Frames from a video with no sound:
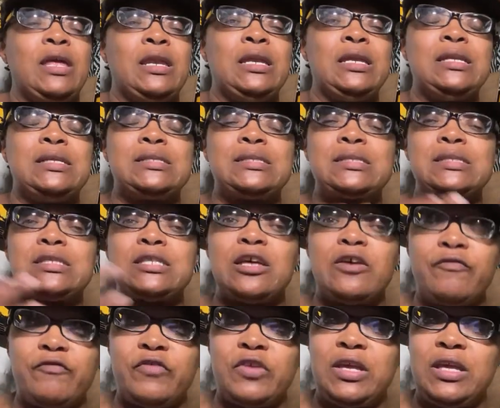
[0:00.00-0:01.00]
and it is
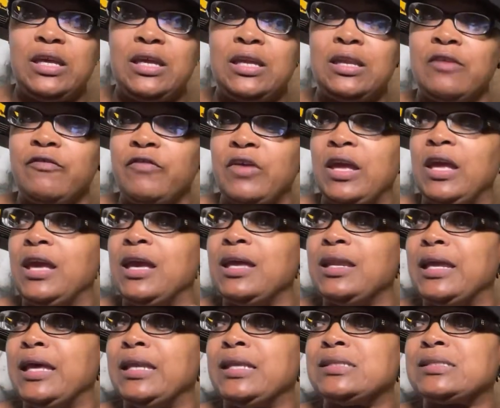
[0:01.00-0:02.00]
stuffy in a
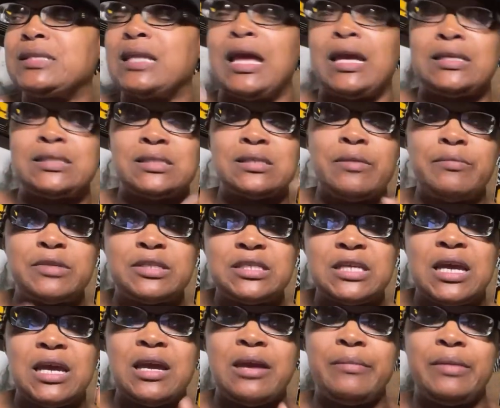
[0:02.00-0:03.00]
van and it's like
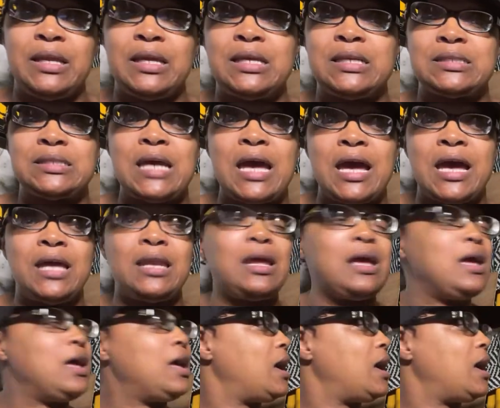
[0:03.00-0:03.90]
summertime and it gets hot,